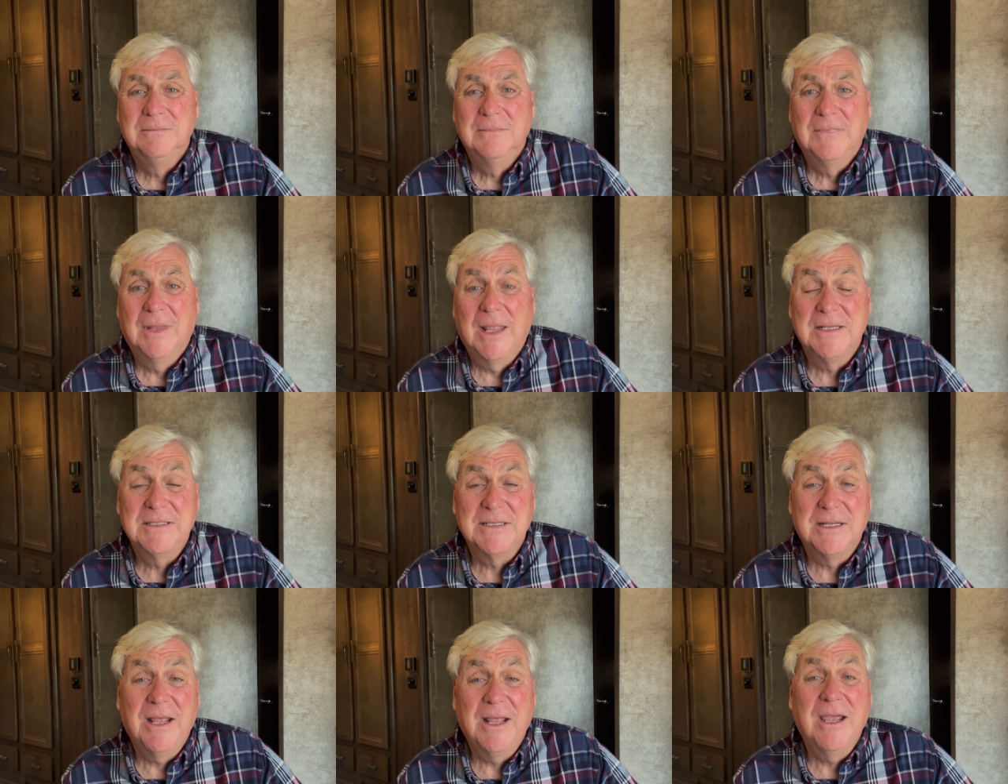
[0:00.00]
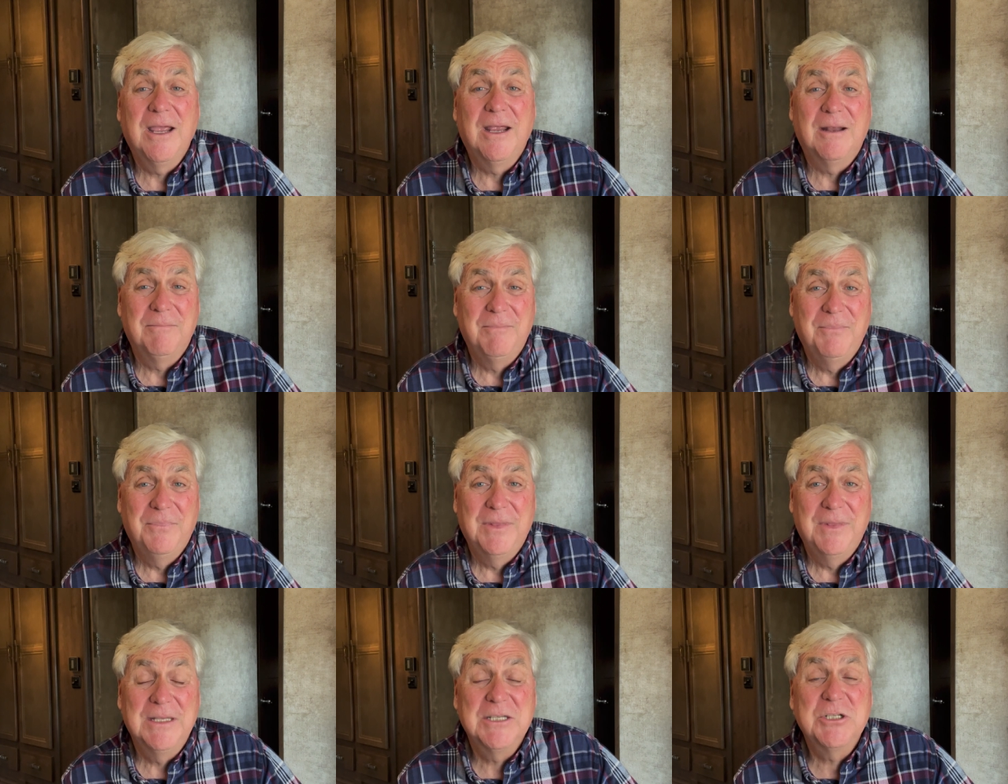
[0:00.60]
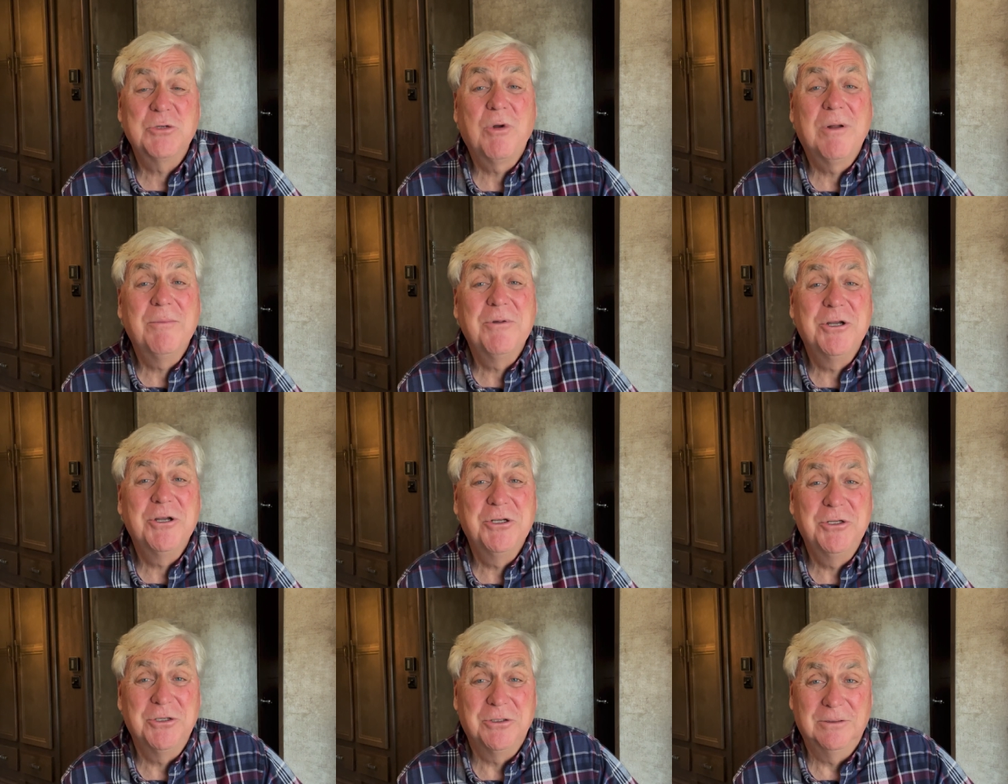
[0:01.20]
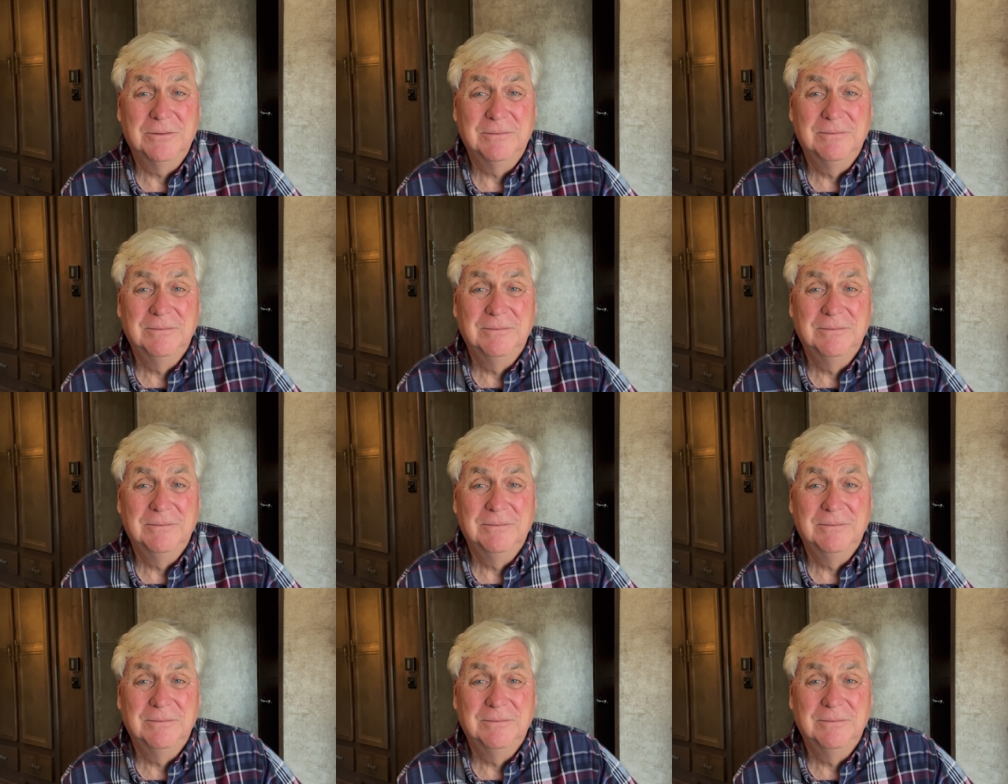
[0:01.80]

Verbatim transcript: I said, "Hey, this is what I'm going to do.